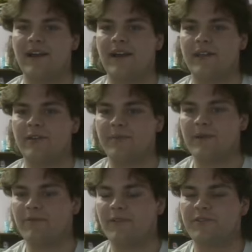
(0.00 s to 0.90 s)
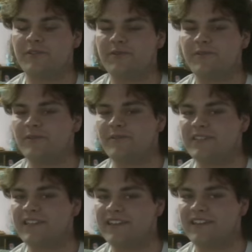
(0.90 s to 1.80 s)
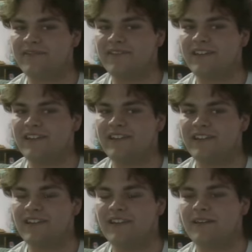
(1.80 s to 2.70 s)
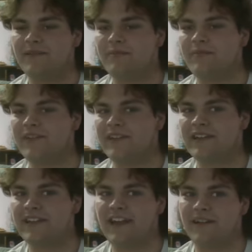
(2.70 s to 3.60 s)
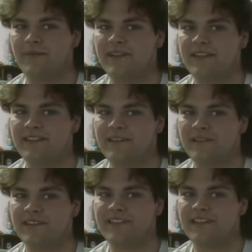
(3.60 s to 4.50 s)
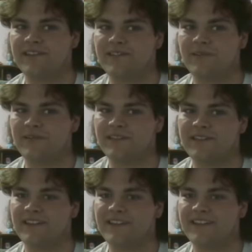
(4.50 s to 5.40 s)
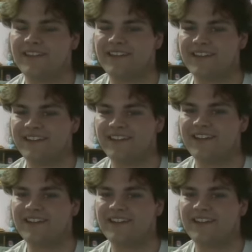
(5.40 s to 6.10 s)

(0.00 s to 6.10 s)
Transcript: I hear people on YouTube always say it differently, hey. but in anime, that's how they say it. So hey I'm gonna gosh, say it like, yeah.